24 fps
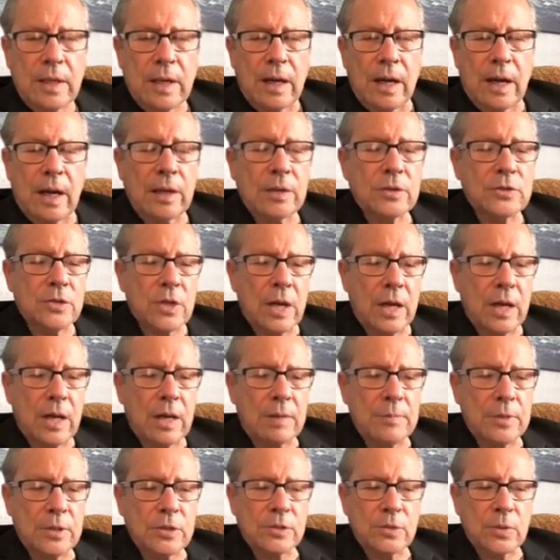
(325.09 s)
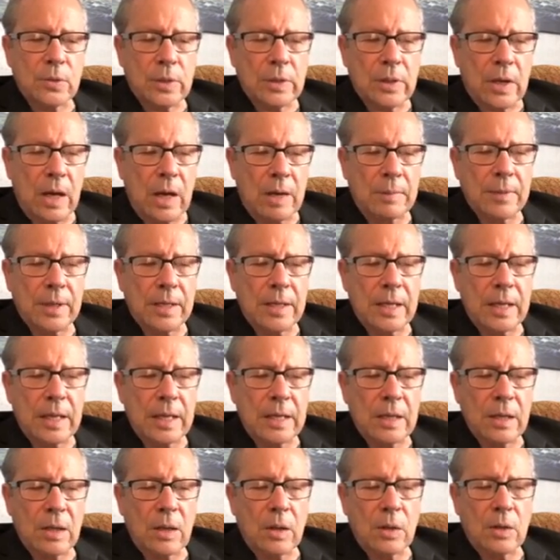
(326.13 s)
Our job is to
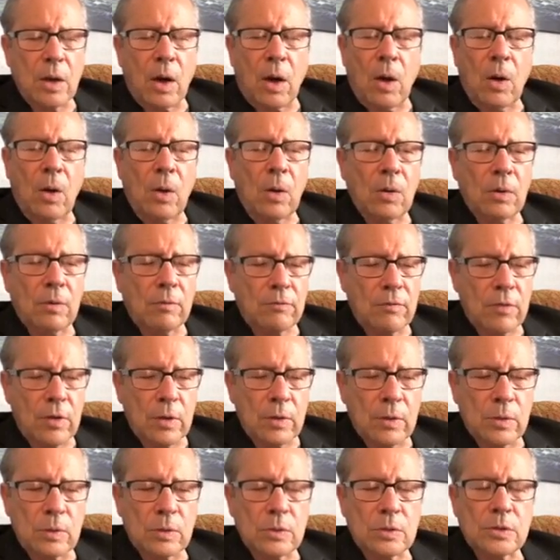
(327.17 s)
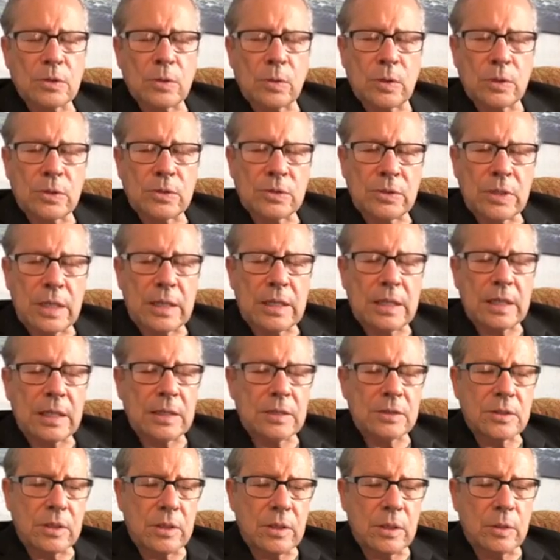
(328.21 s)
accommodate all of those who are seeking
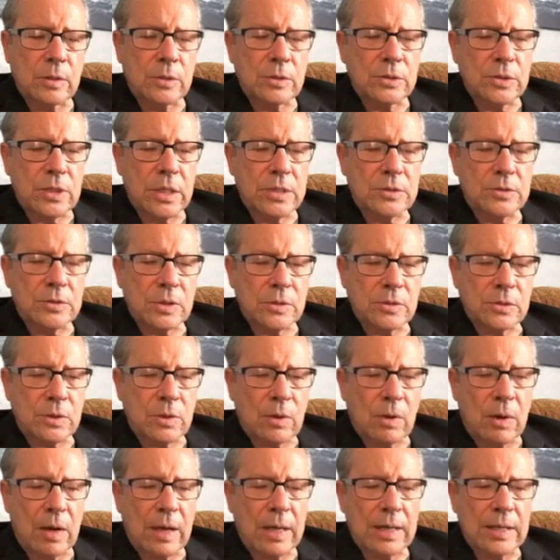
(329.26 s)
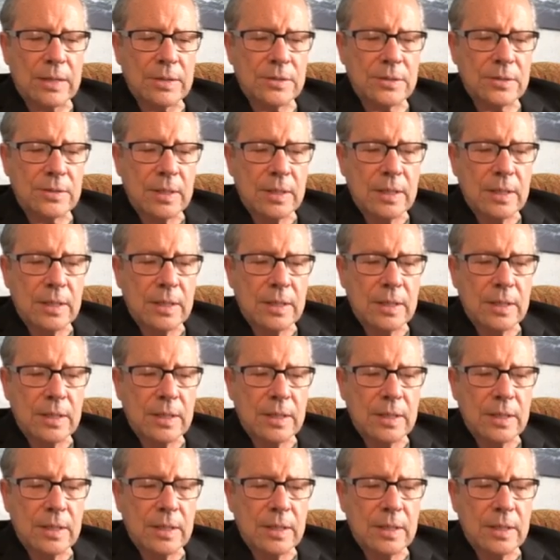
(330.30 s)
to know Jesus Christ